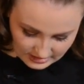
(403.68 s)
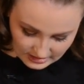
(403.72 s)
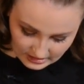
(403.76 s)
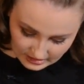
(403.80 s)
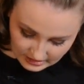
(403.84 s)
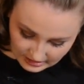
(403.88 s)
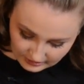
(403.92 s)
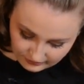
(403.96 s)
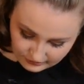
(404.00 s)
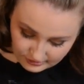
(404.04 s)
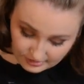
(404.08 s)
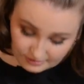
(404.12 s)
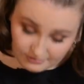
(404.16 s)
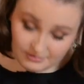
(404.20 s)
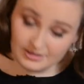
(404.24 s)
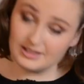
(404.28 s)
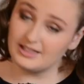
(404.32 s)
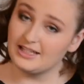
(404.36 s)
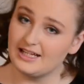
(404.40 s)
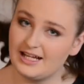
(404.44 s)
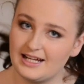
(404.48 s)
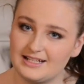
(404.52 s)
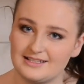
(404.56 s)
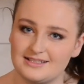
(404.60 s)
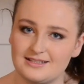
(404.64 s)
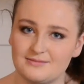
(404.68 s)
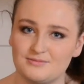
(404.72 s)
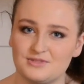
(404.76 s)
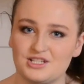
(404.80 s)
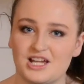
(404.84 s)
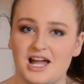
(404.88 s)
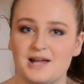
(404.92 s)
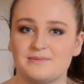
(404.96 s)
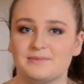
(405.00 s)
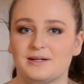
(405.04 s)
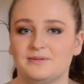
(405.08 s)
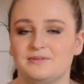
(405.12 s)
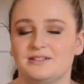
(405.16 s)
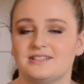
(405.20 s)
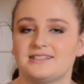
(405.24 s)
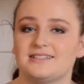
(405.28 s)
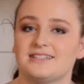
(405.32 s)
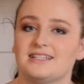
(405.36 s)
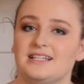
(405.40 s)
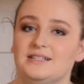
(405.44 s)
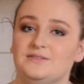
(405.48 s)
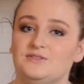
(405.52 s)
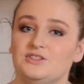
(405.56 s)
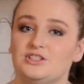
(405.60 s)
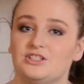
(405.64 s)
If you really had some time up your
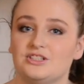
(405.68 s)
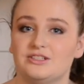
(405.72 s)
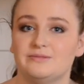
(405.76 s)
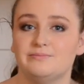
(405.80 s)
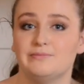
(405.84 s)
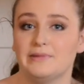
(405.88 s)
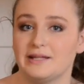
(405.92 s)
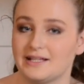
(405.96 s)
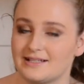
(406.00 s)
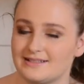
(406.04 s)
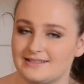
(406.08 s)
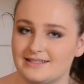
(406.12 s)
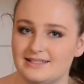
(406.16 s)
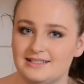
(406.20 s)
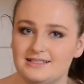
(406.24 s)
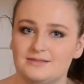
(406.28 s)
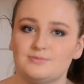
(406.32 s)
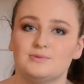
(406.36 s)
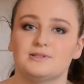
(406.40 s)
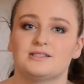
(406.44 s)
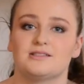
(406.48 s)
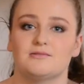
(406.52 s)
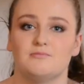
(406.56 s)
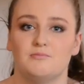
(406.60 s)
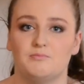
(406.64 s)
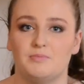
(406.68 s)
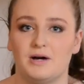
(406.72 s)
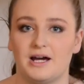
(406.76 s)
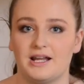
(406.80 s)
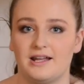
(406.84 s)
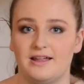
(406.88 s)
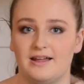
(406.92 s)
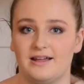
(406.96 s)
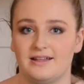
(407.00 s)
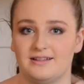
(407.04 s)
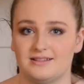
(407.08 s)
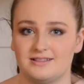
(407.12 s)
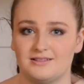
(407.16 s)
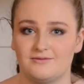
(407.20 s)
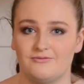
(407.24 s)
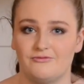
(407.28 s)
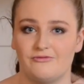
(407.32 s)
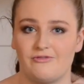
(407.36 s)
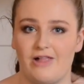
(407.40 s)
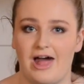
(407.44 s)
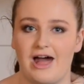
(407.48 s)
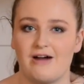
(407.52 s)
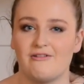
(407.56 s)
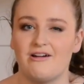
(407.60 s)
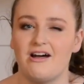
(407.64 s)
sleeve, you could mix this with some butter and some
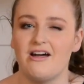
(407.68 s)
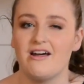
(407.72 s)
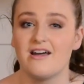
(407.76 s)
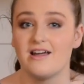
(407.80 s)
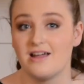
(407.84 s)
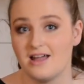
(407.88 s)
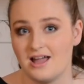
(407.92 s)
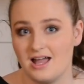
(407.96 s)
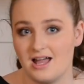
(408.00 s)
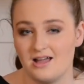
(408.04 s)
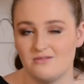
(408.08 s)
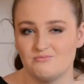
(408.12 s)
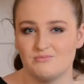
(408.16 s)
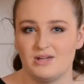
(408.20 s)
flour and